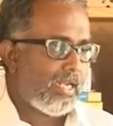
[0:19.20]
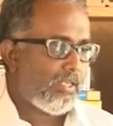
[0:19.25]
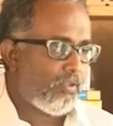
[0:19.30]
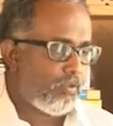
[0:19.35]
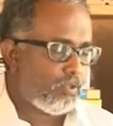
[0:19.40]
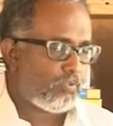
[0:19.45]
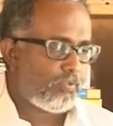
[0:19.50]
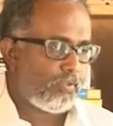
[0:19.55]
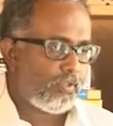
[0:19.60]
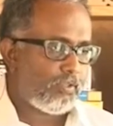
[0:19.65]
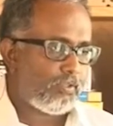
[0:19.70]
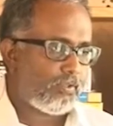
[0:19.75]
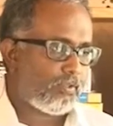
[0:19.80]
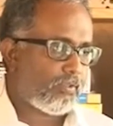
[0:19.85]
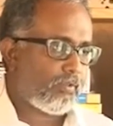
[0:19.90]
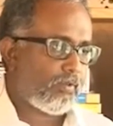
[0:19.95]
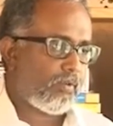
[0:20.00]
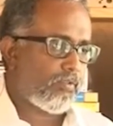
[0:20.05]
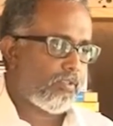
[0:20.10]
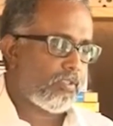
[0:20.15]

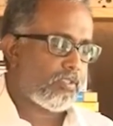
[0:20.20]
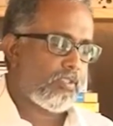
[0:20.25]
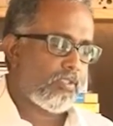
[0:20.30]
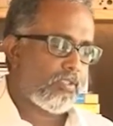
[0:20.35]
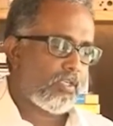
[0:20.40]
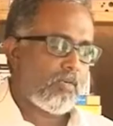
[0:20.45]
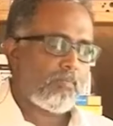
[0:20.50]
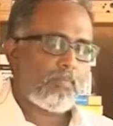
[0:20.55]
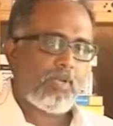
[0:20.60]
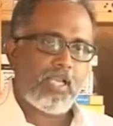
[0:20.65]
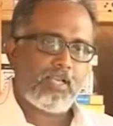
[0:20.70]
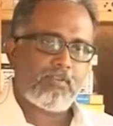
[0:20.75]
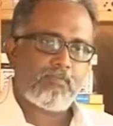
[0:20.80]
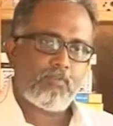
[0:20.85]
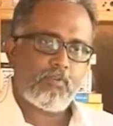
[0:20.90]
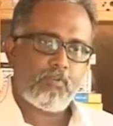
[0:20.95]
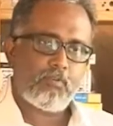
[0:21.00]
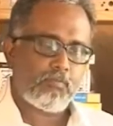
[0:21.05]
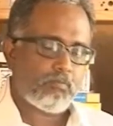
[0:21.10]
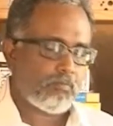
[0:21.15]
NEWS1st on this digital
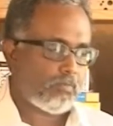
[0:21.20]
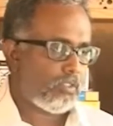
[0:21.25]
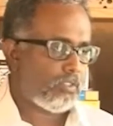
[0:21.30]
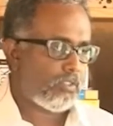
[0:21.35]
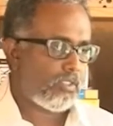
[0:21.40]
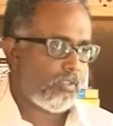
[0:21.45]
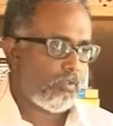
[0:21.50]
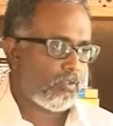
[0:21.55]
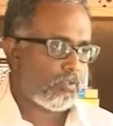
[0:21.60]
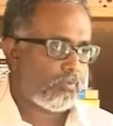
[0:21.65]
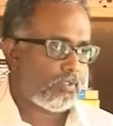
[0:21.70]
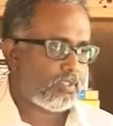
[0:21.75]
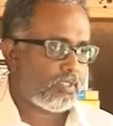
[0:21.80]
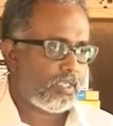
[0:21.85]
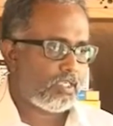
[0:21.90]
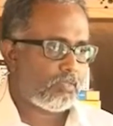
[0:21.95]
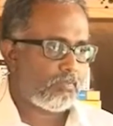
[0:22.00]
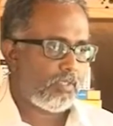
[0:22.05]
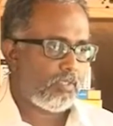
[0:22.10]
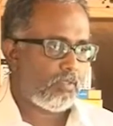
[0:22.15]
platform, the
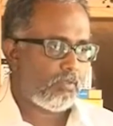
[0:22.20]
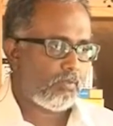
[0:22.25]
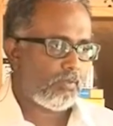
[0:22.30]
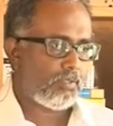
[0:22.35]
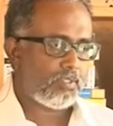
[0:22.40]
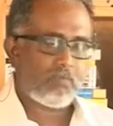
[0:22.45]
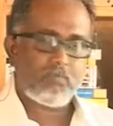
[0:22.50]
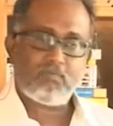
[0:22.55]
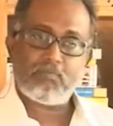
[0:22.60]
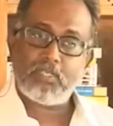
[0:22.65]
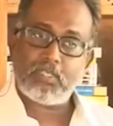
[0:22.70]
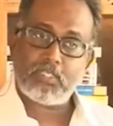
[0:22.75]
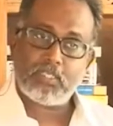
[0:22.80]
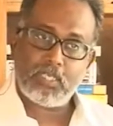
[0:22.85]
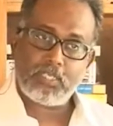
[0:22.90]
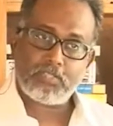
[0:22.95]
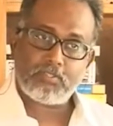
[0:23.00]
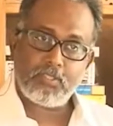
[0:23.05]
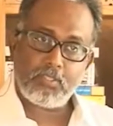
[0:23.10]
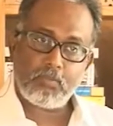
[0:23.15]
NEWS1st has been doing some
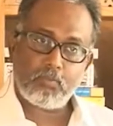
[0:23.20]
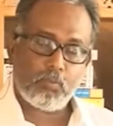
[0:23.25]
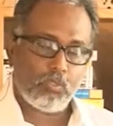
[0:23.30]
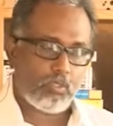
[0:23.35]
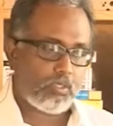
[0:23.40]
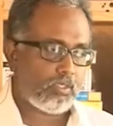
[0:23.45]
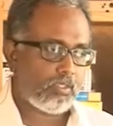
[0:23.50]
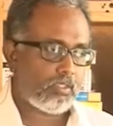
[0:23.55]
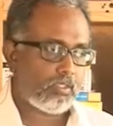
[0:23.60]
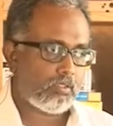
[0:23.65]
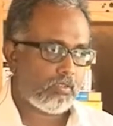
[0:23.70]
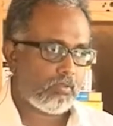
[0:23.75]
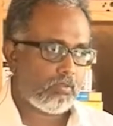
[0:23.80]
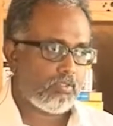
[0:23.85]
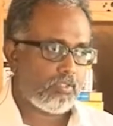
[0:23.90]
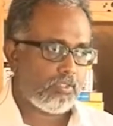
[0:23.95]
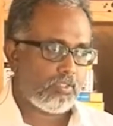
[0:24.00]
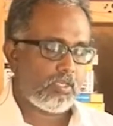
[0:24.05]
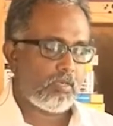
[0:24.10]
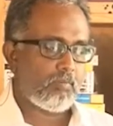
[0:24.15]
fantastic work
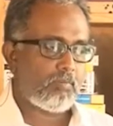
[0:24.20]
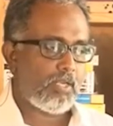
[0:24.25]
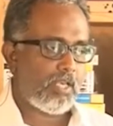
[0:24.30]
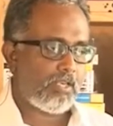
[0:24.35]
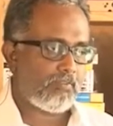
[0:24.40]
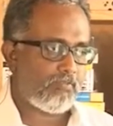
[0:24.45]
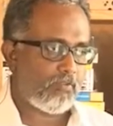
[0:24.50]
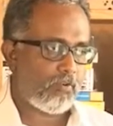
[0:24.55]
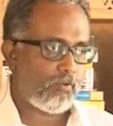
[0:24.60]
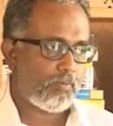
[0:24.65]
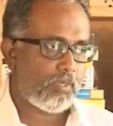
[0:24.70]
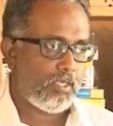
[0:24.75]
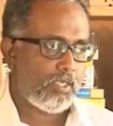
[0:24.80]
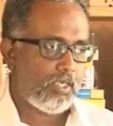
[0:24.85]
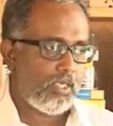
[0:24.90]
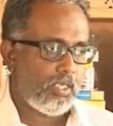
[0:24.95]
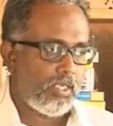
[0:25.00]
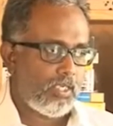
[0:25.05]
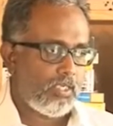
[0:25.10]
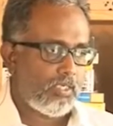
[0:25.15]
on digital platform.
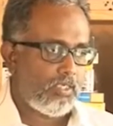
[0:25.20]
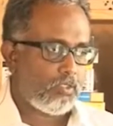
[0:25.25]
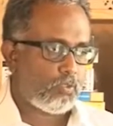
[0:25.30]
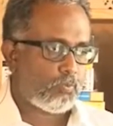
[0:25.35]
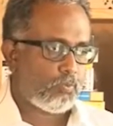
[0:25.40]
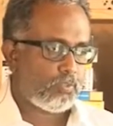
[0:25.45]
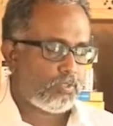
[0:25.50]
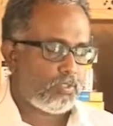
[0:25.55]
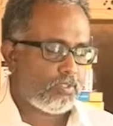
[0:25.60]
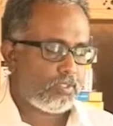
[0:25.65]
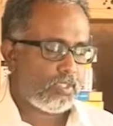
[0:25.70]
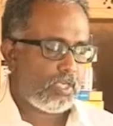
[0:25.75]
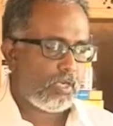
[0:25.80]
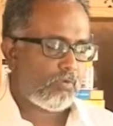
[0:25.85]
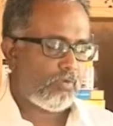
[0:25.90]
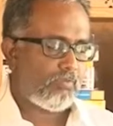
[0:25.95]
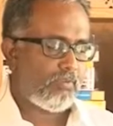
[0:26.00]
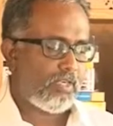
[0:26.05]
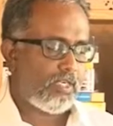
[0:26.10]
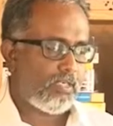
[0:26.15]
NEWS1st is
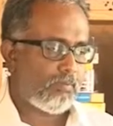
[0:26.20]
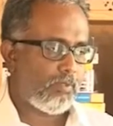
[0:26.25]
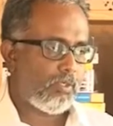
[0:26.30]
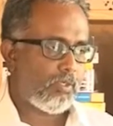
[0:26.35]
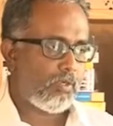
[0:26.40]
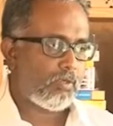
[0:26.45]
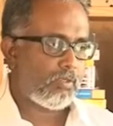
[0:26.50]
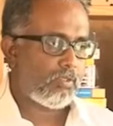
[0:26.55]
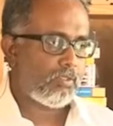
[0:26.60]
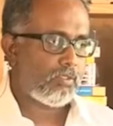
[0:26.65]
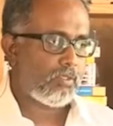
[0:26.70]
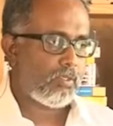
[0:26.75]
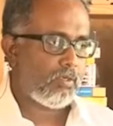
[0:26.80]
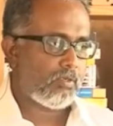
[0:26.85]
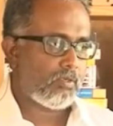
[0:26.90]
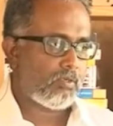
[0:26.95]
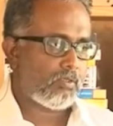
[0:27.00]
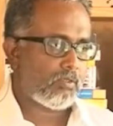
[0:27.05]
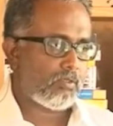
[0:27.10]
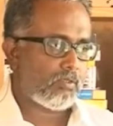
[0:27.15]
now available
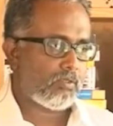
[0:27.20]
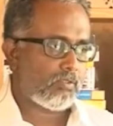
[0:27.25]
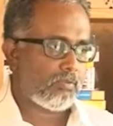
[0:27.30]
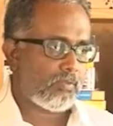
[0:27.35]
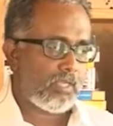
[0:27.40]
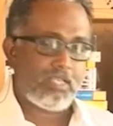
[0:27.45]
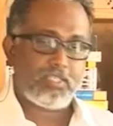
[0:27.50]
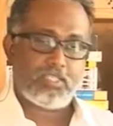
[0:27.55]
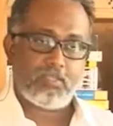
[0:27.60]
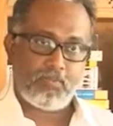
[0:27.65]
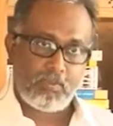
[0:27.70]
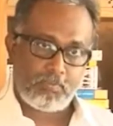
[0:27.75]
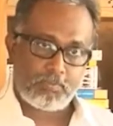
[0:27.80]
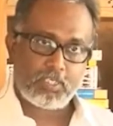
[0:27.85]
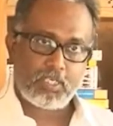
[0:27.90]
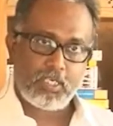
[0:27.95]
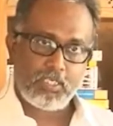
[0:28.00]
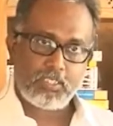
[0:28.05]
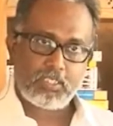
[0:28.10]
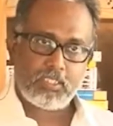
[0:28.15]
as a
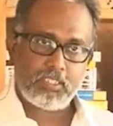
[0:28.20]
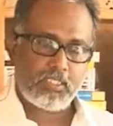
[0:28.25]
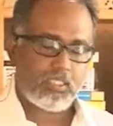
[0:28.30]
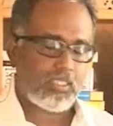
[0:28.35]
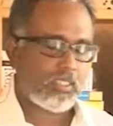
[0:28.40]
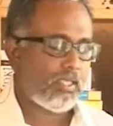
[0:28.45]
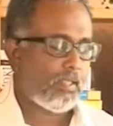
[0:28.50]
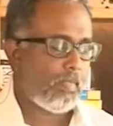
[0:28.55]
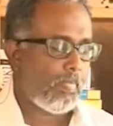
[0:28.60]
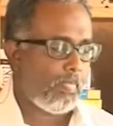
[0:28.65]
website.